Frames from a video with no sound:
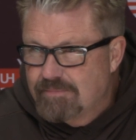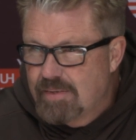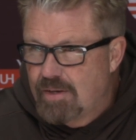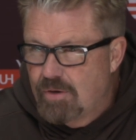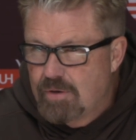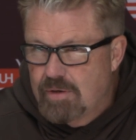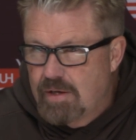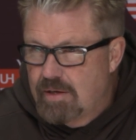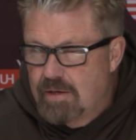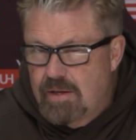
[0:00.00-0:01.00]
you know, and
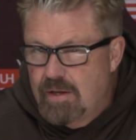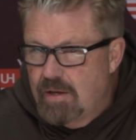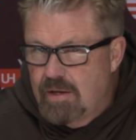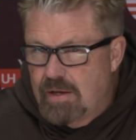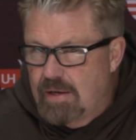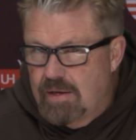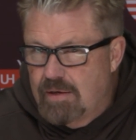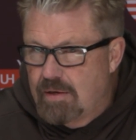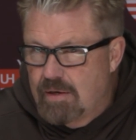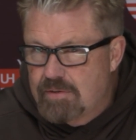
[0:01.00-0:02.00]
and
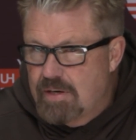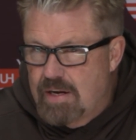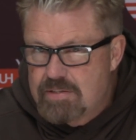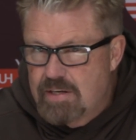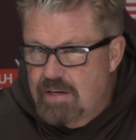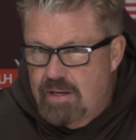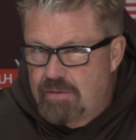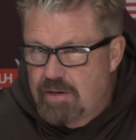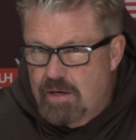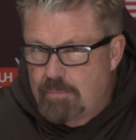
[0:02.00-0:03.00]
and it's not saying
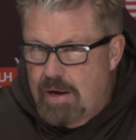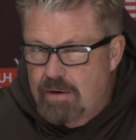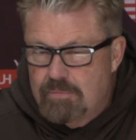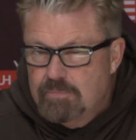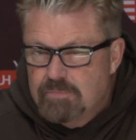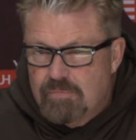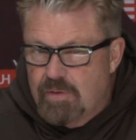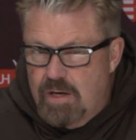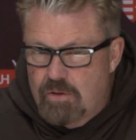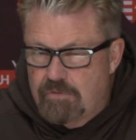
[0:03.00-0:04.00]
anything about
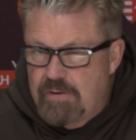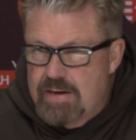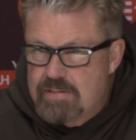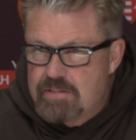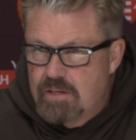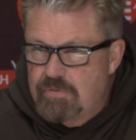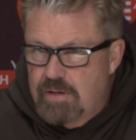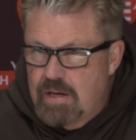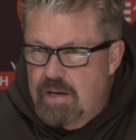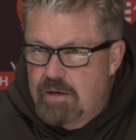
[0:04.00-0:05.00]
the other facets of
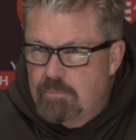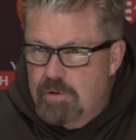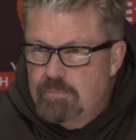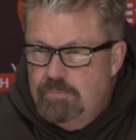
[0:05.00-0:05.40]
the game, but